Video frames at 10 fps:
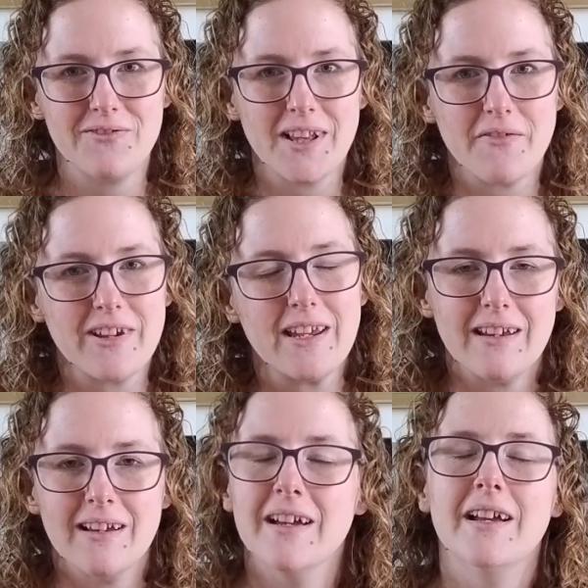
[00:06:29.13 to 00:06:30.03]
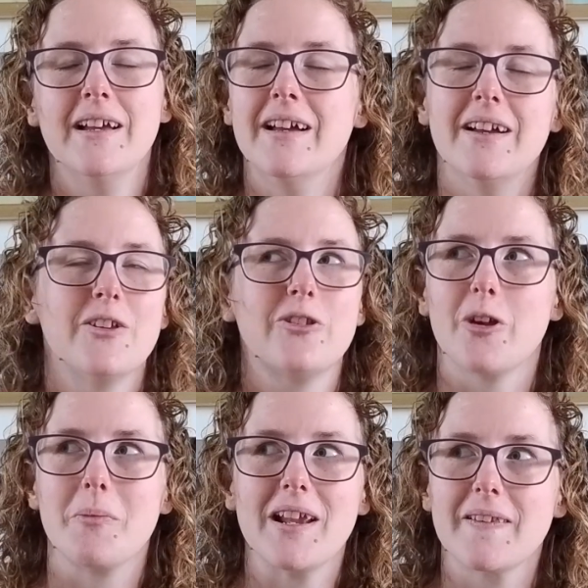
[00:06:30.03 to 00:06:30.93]
fluffy,
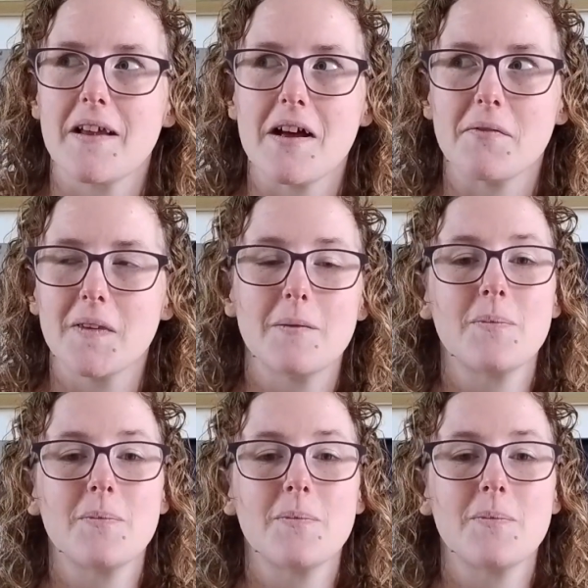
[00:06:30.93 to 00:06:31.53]
so many scarves.